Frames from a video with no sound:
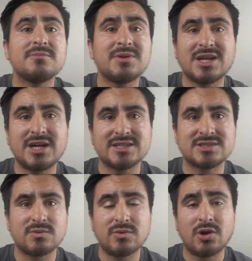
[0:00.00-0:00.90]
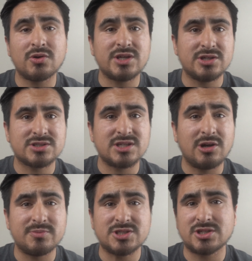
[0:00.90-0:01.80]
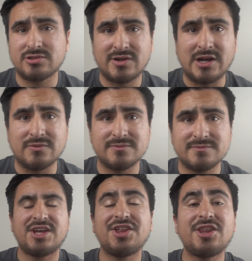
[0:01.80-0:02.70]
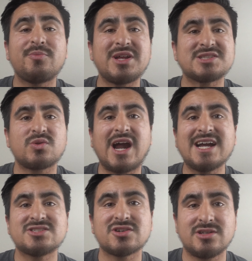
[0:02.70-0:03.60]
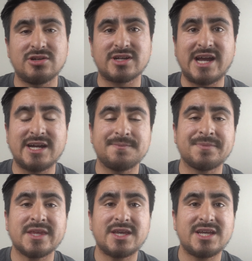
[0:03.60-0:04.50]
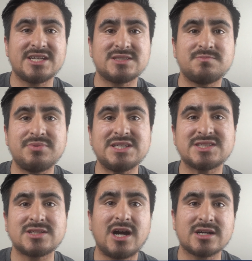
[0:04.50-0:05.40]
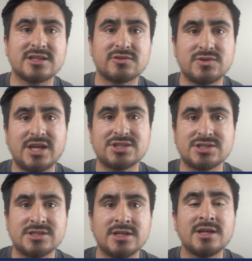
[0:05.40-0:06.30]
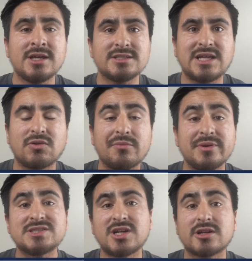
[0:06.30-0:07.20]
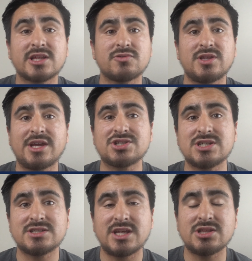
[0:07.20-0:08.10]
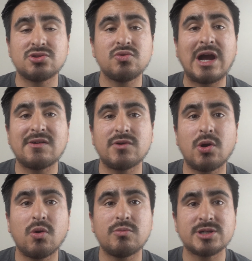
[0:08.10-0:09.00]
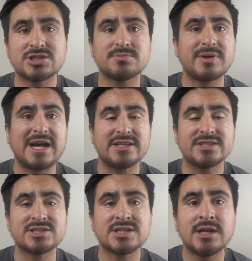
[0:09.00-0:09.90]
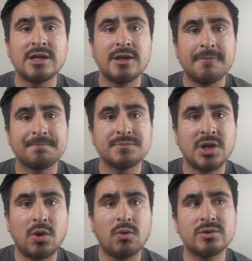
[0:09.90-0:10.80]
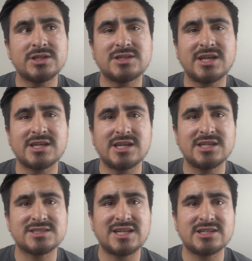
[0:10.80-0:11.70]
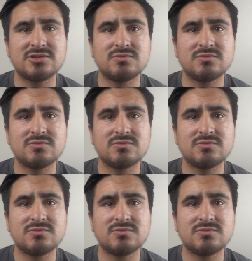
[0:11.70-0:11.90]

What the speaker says: because we're all here to help each other out. Another place where I took a look at is B-Stock Liquidation. Now with B-Stock Liquidation, they do have a whole bunch of pallets. The only thing is that you